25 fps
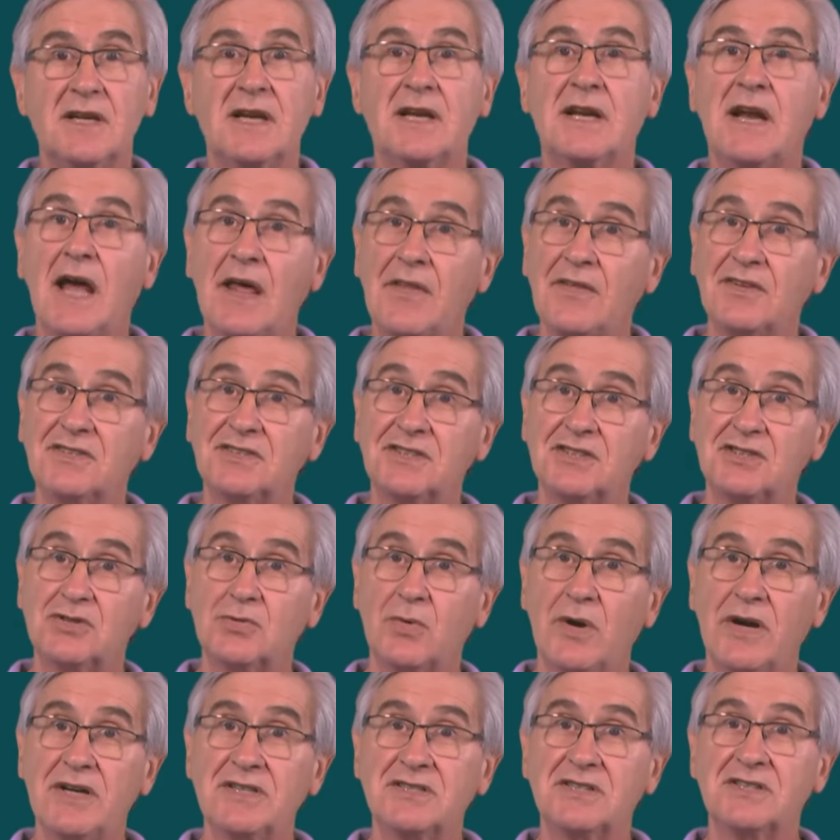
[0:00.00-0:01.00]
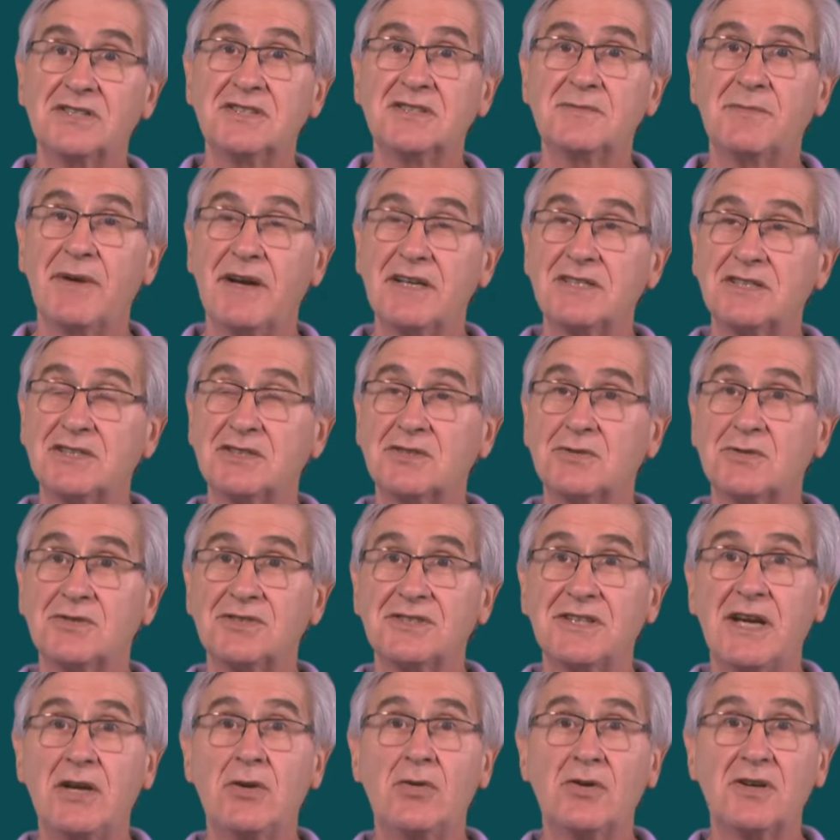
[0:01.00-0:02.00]
In other situations, patients will
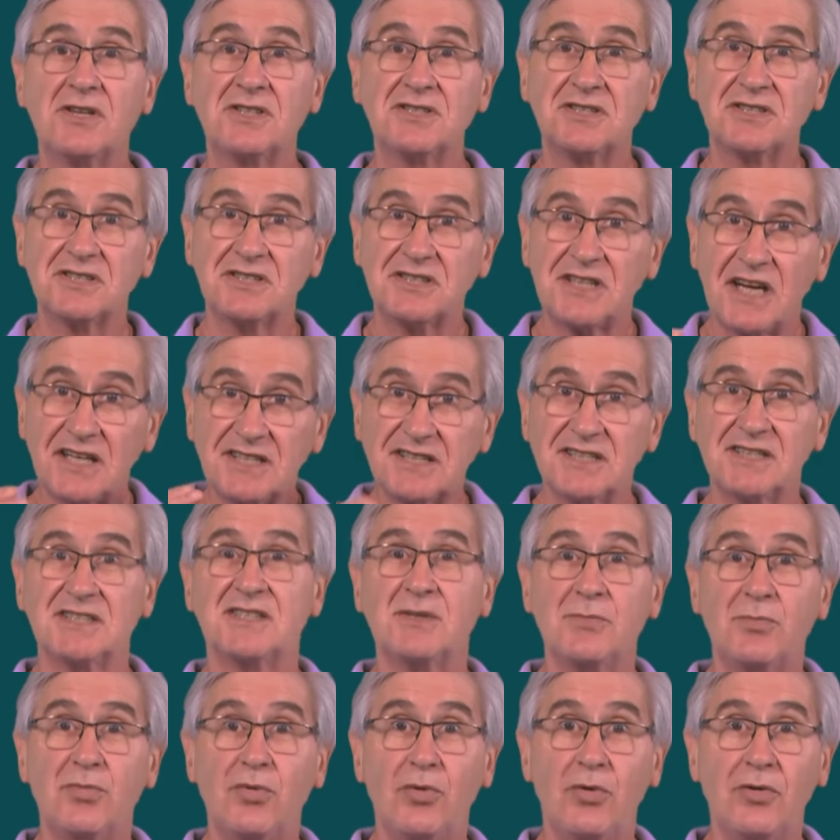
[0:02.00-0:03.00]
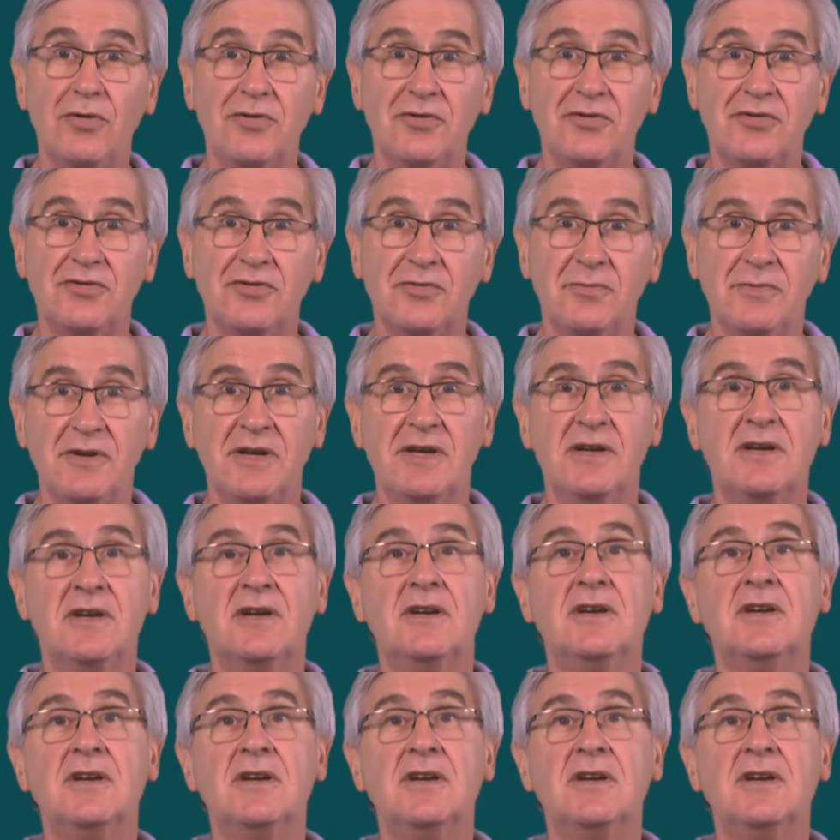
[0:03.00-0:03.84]
say, look, it's just as important to me